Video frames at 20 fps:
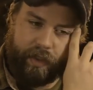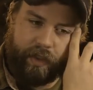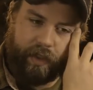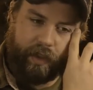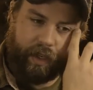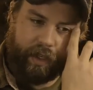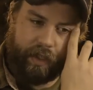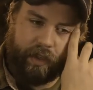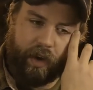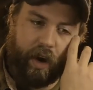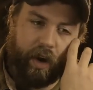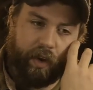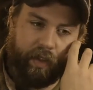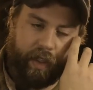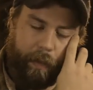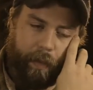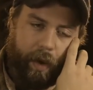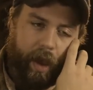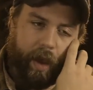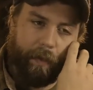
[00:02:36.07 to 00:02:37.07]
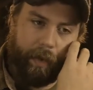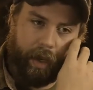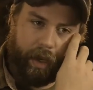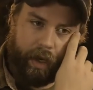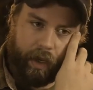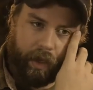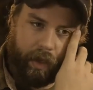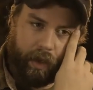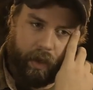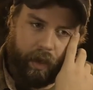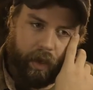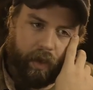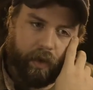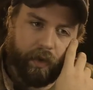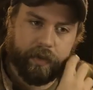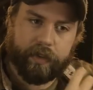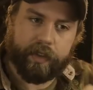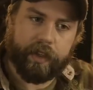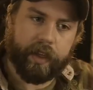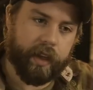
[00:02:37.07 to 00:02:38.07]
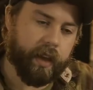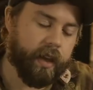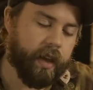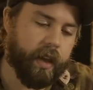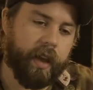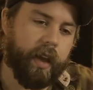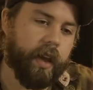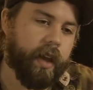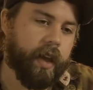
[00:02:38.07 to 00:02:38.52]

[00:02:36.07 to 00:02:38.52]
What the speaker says: the guitar, they bought me an acoustic